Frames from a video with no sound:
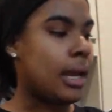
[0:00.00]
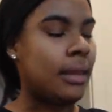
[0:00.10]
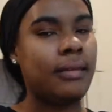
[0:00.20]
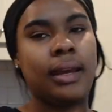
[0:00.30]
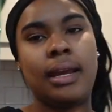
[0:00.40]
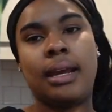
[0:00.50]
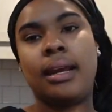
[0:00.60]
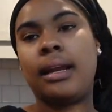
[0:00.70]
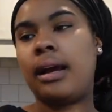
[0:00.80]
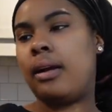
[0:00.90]
And
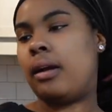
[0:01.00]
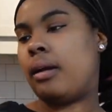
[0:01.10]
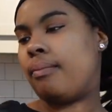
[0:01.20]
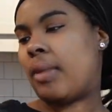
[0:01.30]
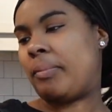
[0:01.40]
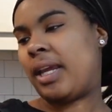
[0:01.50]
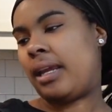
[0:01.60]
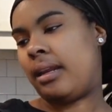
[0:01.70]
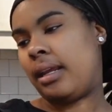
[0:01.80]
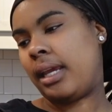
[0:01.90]
then I'm
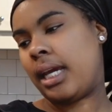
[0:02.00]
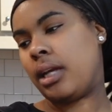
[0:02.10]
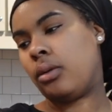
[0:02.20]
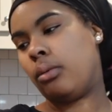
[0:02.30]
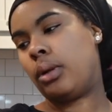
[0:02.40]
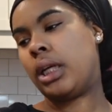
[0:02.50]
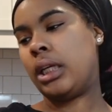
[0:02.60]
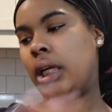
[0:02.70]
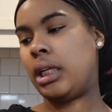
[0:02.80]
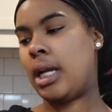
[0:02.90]
getting the kettle
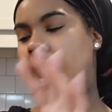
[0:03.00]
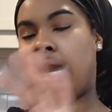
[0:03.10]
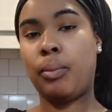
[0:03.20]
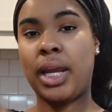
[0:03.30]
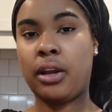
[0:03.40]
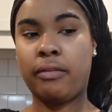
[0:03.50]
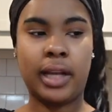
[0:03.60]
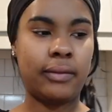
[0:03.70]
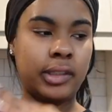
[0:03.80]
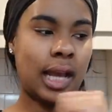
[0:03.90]
cooked jalapeno
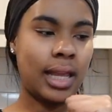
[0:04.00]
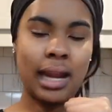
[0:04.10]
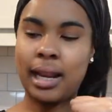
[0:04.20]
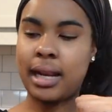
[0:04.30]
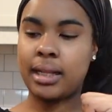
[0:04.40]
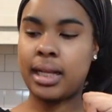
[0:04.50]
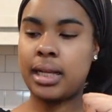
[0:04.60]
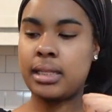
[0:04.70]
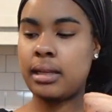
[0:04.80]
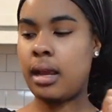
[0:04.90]
flavors. I think I like
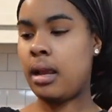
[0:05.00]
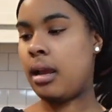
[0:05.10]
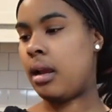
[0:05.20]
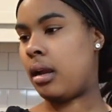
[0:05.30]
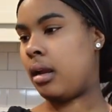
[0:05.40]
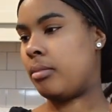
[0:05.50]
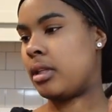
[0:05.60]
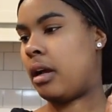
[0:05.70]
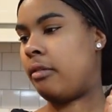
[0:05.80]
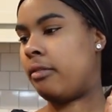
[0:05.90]
these.
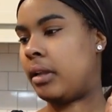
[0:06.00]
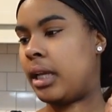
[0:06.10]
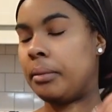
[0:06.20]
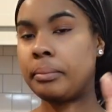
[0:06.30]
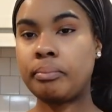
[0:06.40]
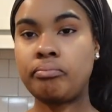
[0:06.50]
So hopefully